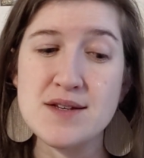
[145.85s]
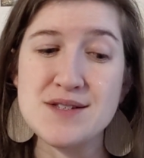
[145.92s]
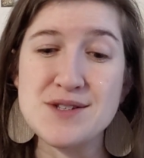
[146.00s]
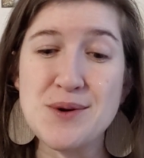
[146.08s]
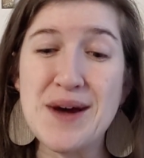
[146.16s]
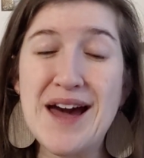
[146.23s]

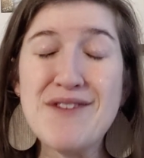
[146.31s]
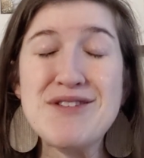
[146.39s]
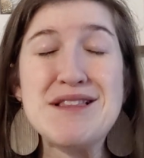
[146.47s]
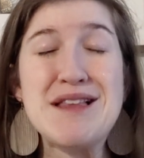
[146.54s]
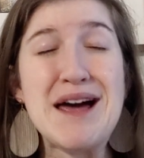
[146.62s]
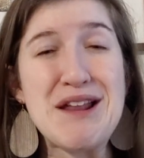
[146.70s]
so I have
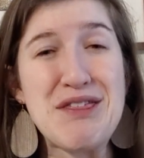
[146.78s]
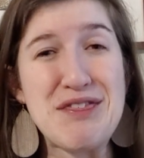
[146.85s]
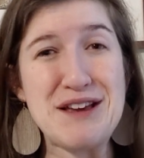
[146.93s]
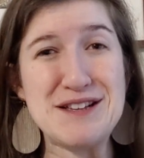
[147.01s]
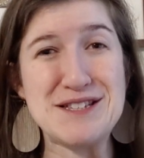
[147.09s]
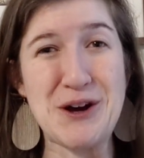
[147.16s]
a lot of
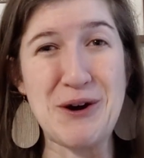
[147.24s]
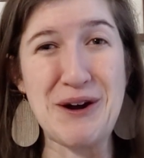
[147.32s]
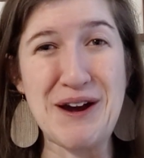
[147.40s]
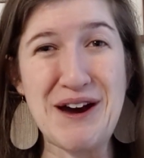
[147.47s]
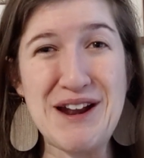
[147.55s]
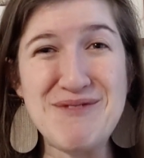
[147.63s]
things
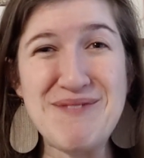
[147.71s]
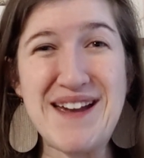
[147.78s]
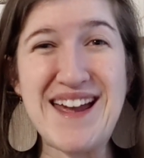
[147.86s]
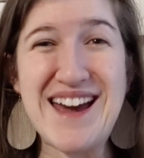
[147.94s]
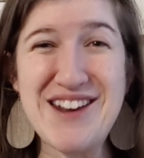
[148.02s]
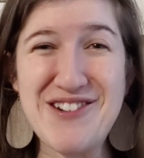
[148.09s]
going on in
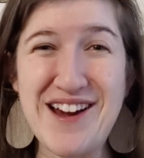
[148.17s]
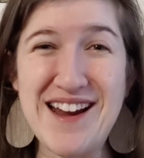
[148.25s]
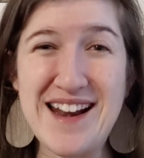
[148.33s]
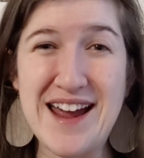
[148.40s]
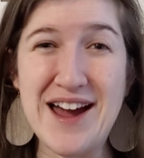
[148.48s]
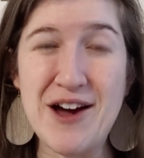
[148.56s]
my head
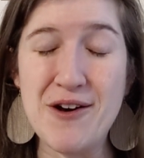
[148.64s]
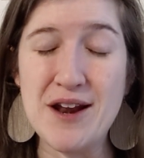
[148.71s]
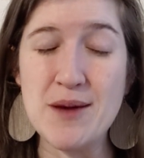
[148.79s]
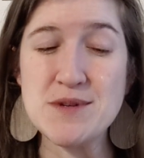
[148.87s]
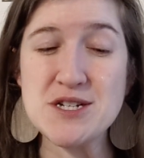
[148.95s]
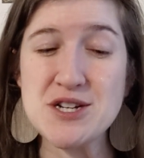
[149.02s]
right now,
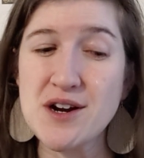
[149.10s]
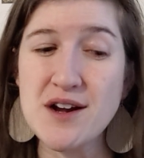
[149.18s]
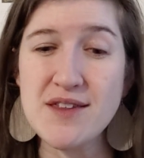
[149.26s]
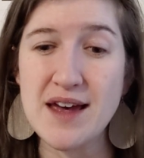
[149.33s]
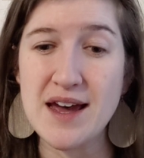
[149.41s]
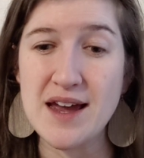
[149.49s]
and I'm
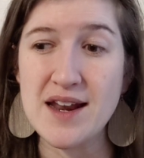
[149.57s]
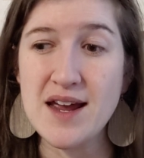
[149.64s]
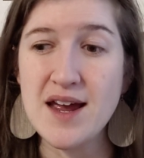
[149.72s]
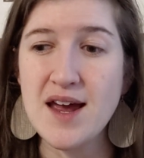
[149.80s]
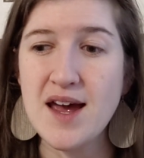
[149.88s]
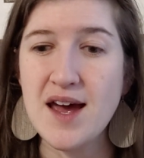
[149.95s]
sure that
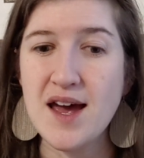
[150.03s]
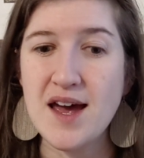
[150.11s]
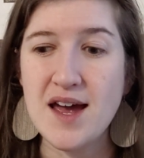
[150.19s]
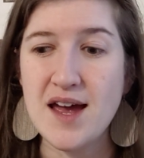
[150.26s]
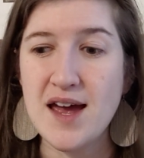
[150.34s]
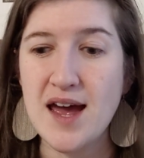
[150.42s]

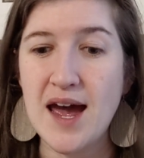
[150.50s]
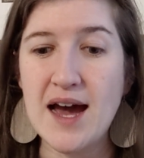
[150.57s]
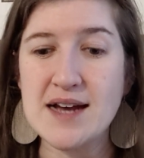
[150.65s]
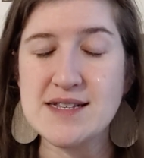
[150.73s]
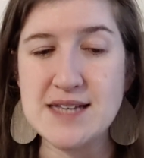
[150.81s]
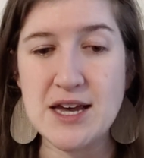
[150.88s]

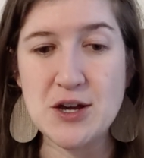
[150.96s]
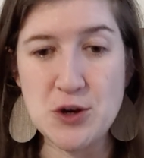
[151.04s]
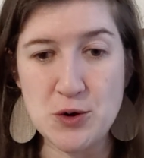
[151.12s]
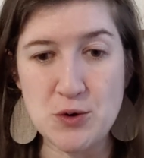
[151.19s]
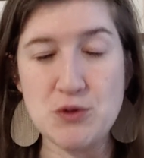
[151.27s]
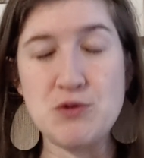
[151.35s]
as I
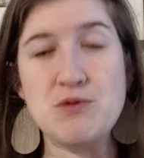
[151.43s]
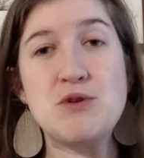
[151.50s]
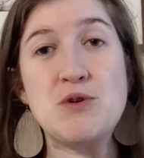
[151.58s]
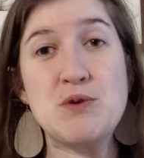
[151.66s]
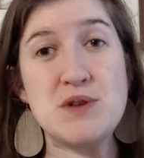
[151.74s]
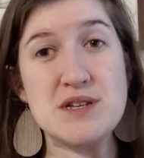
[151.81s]
go
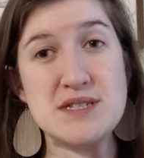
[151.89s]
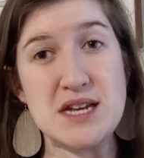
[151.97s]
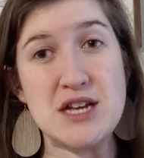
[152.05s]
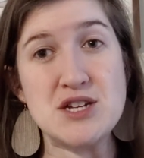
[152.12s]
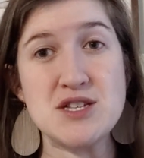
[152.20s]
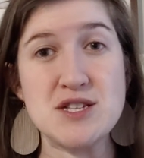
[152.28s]
through the
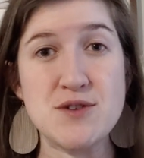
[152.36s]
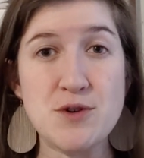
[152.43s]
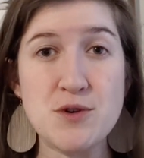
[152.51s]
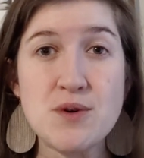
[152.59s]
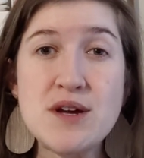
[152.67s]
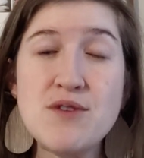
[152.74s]
stages of
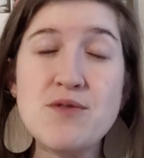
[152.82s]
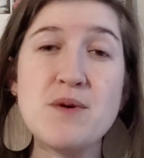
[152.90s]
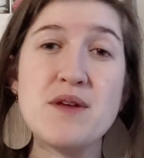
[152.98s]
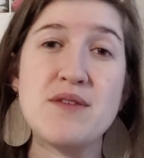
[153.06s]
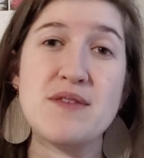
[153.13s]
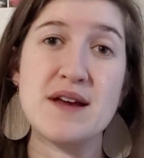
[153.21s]
grief
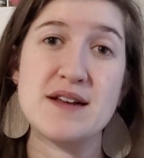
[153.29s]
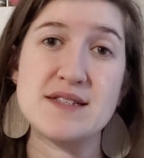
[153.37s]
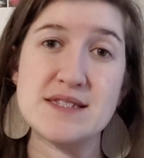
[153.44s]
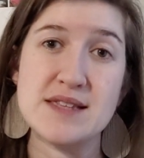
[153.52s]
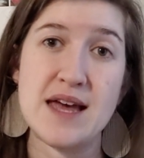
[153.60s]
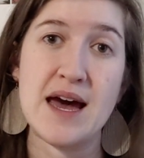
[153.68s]
with
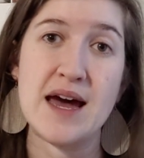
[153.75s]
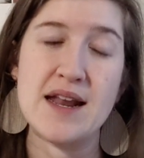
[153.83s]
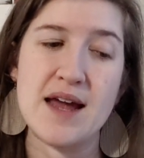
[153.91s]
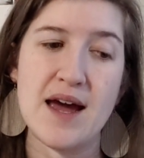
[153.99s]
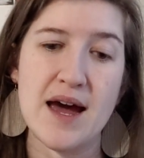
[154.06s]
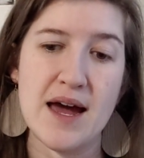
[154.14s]
this,
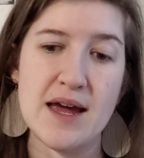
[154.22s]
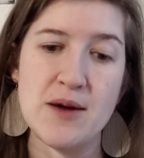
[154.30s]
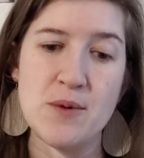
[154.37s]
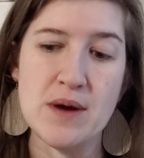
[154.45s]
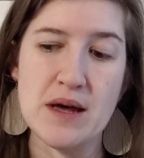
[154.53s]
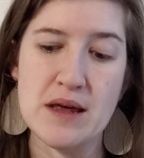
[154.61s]
that I
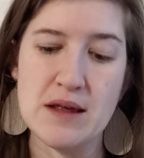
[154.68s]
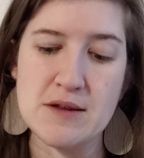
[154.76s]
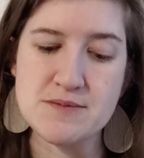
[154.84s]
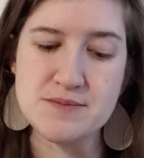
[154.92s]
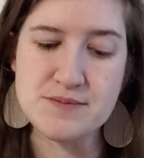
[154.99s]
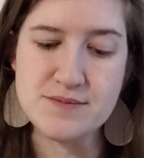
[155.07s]

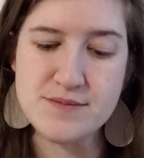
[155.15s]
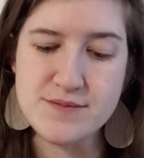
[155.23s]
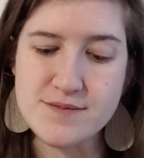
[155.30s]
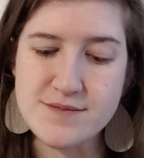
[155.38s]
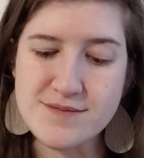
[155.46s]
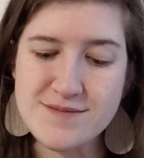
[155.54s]
will
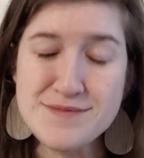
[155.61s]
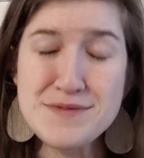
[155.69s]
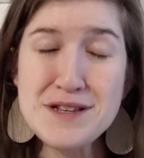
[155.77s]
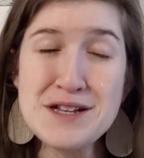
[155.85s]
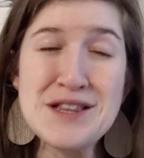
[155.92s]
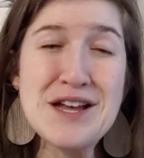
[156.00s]

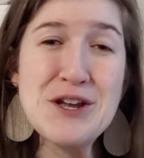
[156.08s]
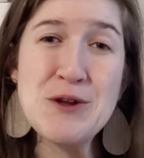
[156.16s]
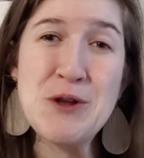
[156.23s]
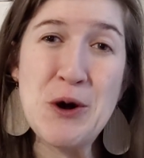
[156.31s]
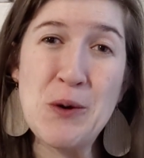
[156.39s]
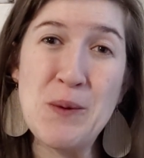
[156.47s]
let
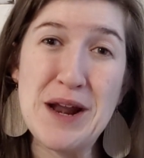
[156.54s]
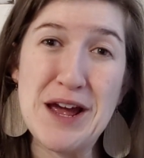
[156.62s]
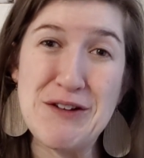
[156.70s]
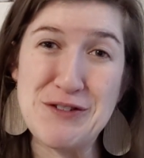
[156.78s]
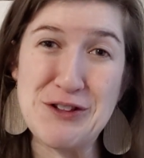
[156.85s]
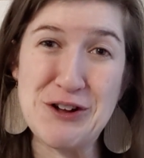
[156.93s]
you know what
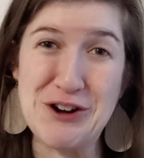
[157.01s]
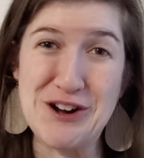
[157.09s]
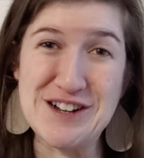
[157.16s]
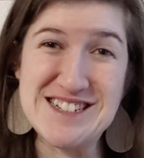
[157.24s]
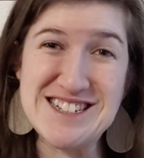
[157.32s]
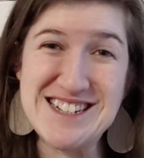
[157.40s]
I've
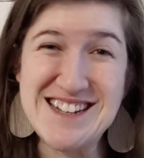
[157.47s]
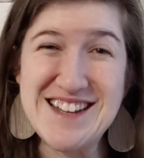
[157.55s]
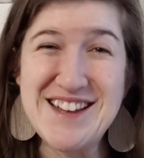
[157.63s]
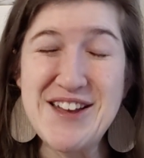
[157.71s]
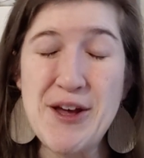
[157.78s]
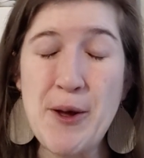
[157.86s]
learned.
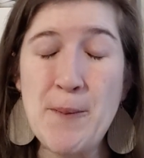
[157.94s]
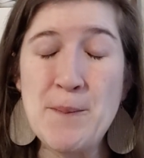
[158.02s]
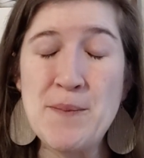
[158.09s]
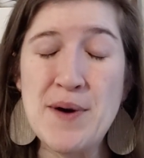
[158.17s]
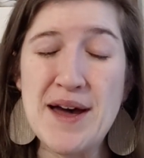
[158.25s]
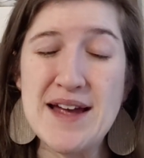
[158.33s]

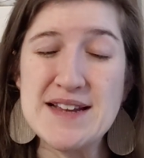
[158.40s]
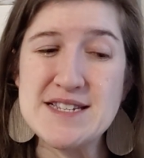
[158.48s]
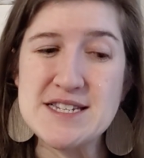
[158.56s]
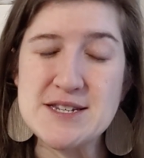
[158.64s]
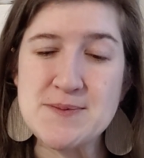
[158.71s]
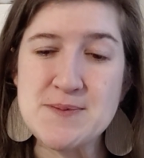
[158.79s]
But